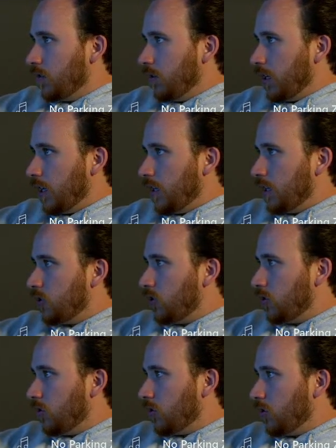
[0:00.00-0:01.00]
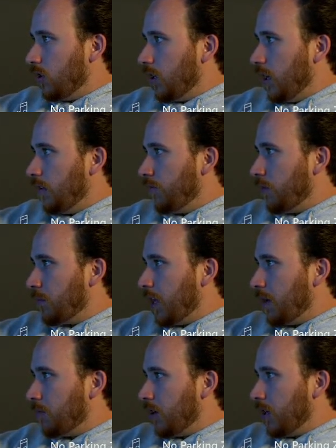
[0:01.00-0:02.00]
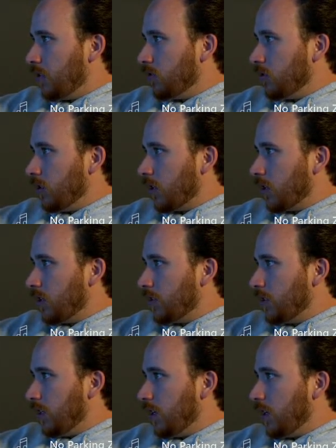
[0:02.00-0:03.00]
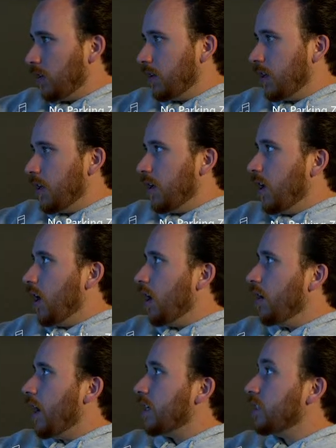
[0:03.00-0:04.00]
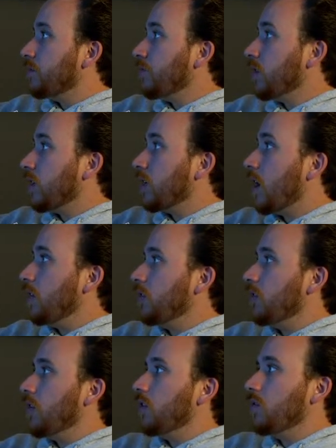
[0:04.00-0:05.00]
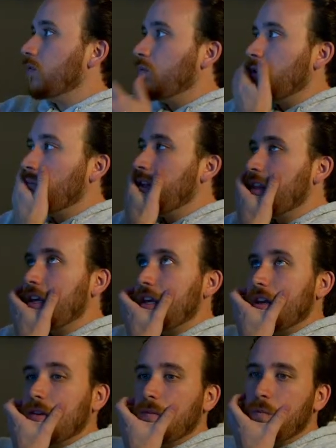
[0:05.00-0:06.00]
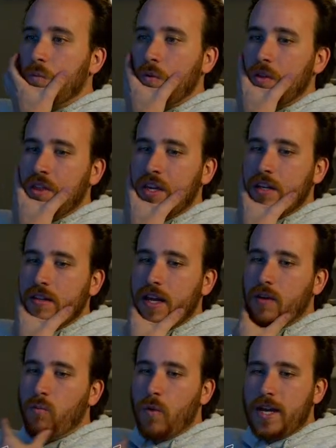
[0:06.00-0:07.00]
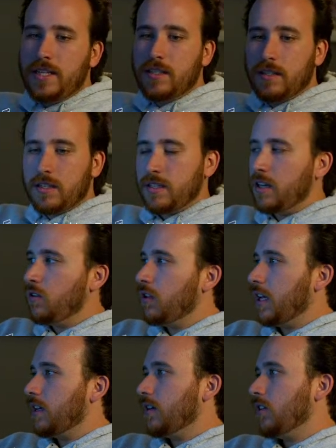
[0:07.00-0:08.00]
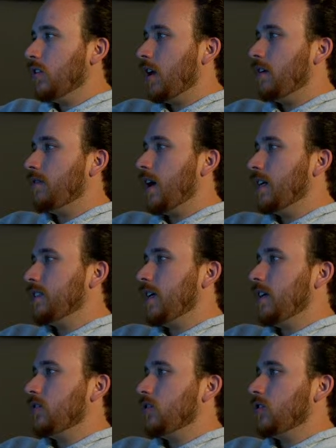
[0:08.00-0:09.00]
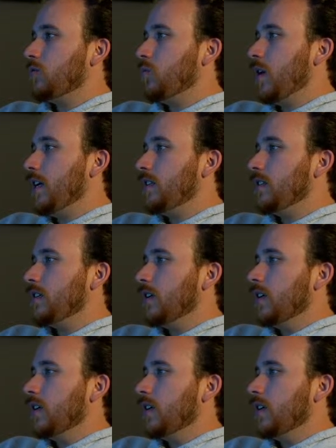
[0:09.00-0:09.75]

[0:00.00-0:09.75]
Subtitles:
Okay, that should look good. And from camera angle, you're not going to see it. As for the color, though, what are we thinking? Are we thinking like white? Because I know like a lot of ice skates are just white.